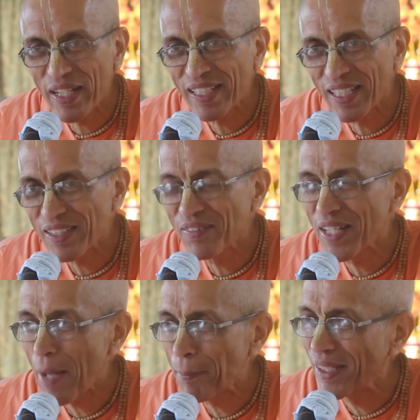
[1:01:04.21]
nothing
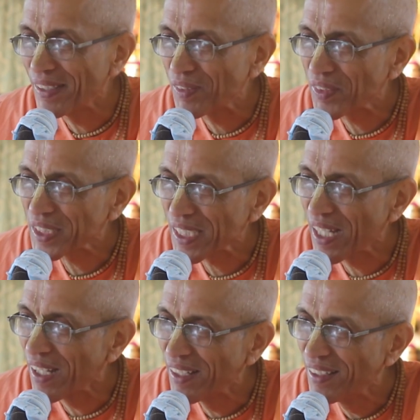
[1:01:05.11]
will happen to
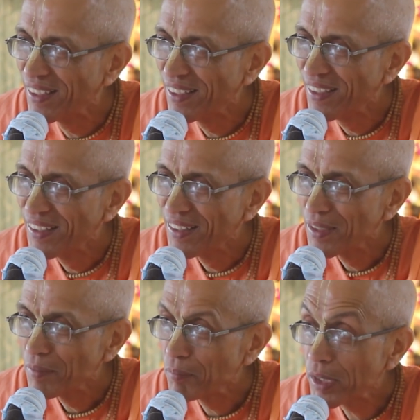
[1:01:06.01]
Krishna.
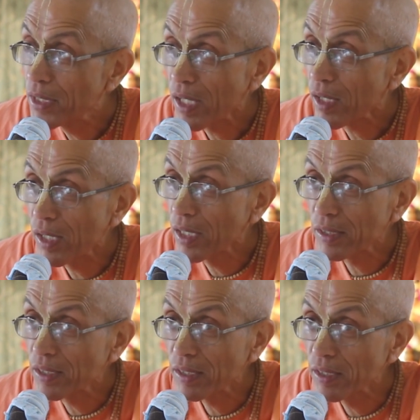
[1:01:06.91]
But they are
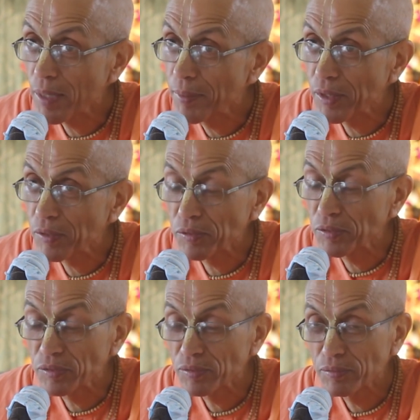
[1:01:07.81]
not able
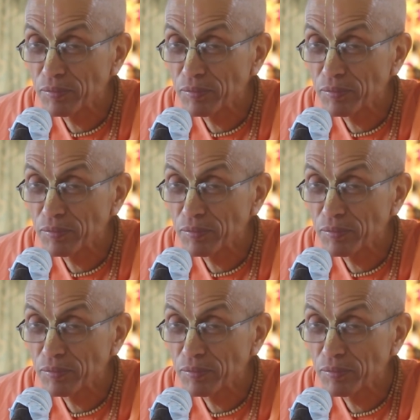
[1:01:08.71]
to,